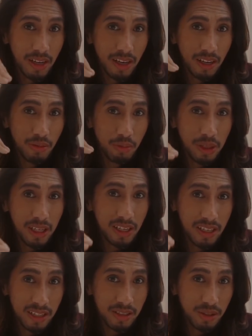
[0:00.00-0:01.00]
and we
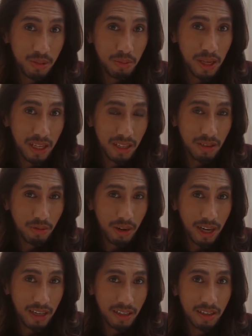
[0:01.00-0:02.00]
need to make it
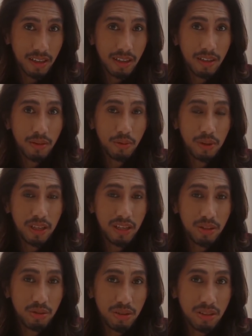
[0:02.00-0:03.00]
right we
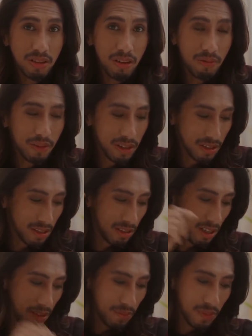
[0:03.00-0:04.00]
need to resolve this
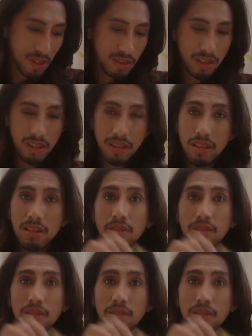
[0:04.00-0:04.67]
right because you got a three